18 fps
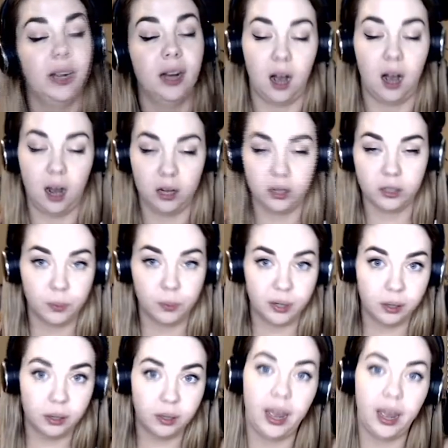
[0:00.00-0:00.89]
in a
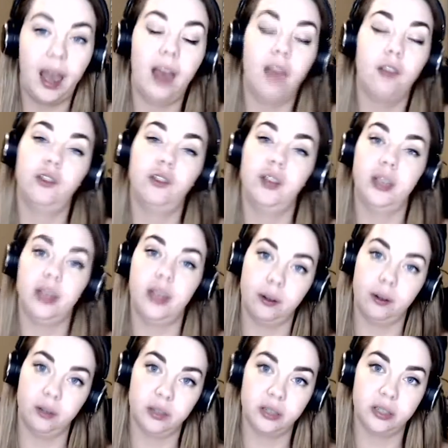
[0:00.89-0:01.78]
hospital as she
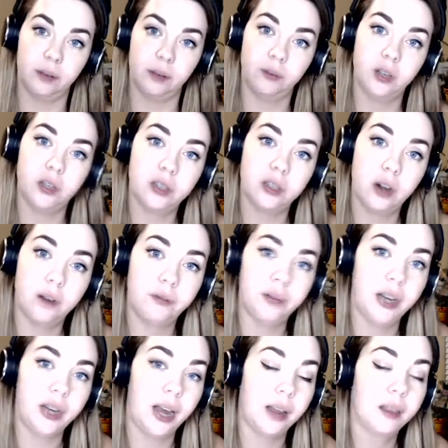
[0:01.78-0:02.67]
allowed herself to
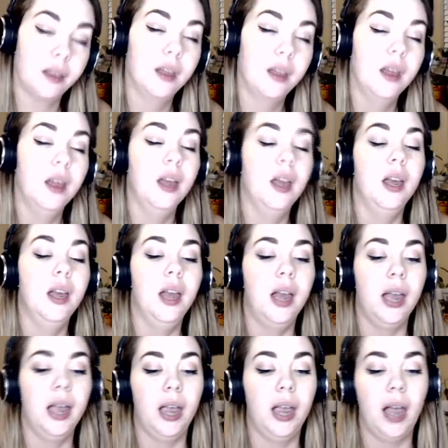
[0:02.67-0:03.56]
starve to death.
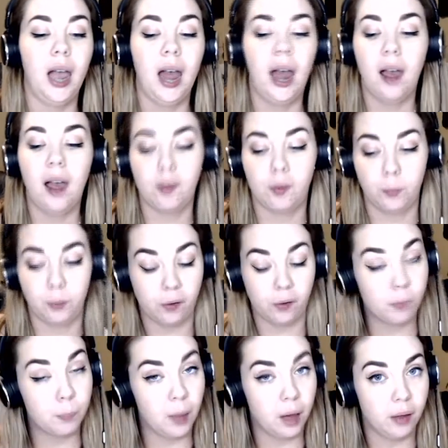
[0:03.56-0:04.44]
As a
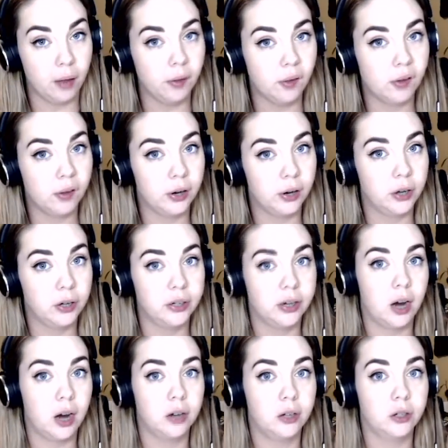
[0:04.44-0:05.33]
response,
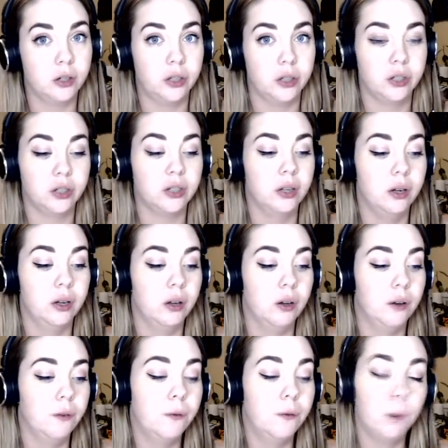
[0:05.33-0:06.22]
her doctors
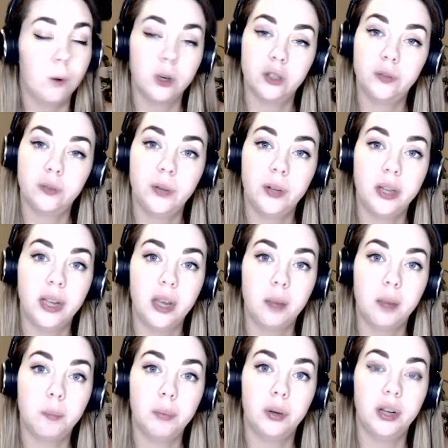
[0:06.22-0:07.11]

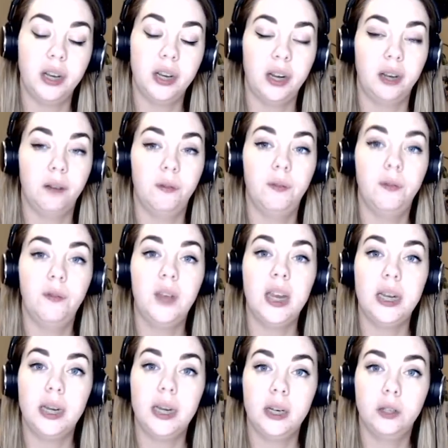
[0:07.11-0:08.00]
forcefully put in
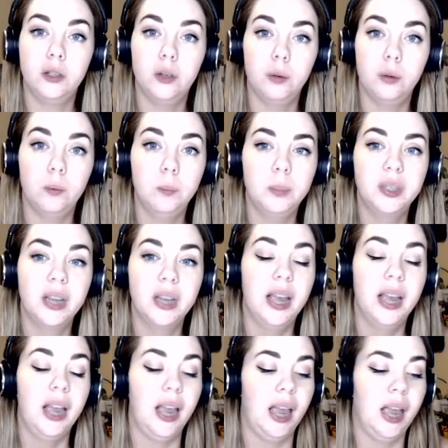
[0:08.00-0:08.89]
feeding
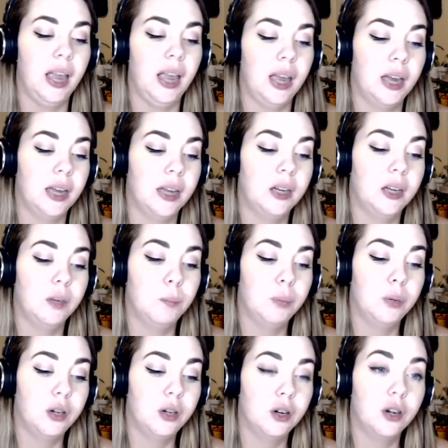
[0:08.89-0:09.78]
tubes
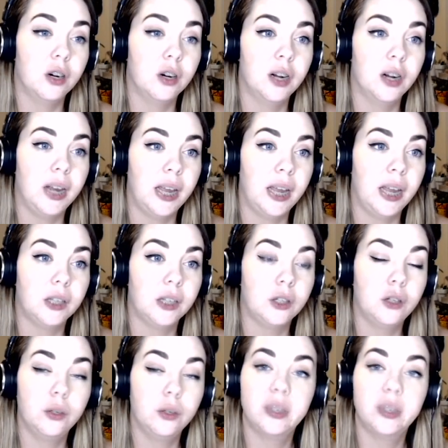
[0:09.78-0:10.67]
and put her
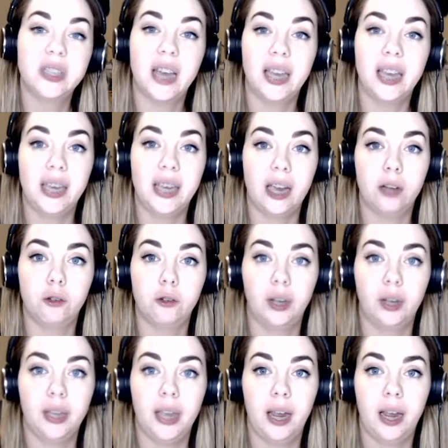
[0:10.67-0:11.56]
into
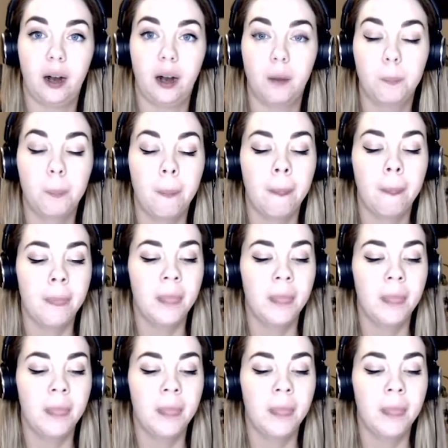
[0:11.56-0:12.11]
psychiatric care.